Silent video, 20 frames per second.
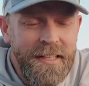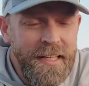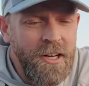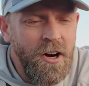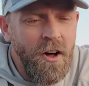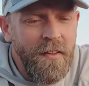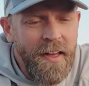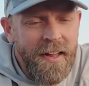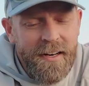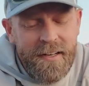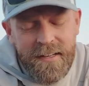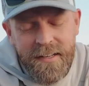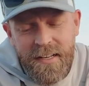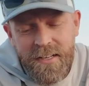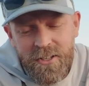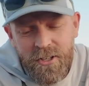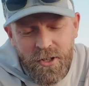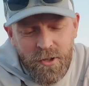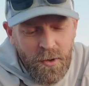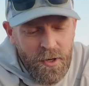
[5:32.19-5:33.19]
They call that an
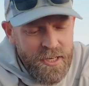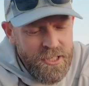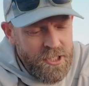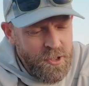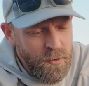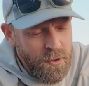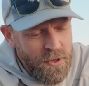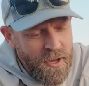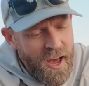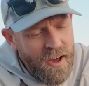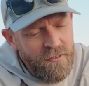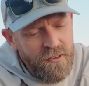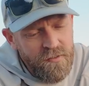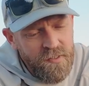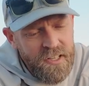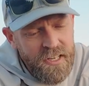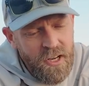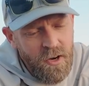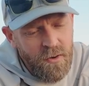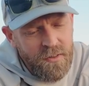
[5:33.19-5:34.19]
integration, when you have a
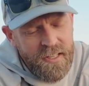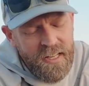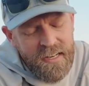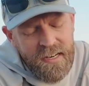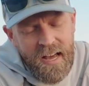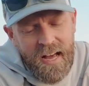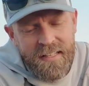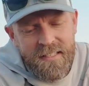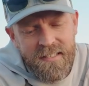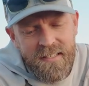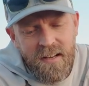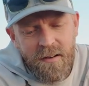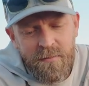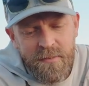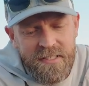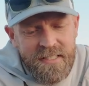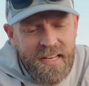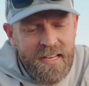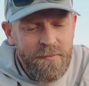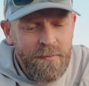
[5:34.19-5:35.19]
video and then at
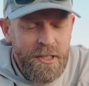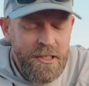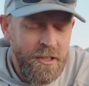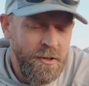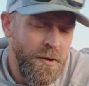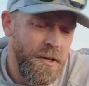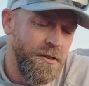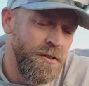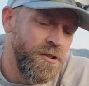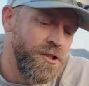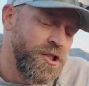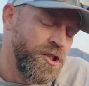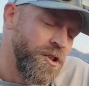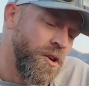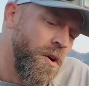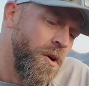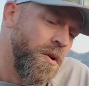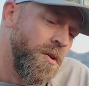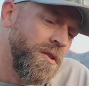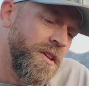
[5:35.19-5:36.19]
some segment you either
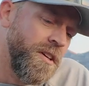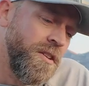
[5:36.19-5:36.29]
show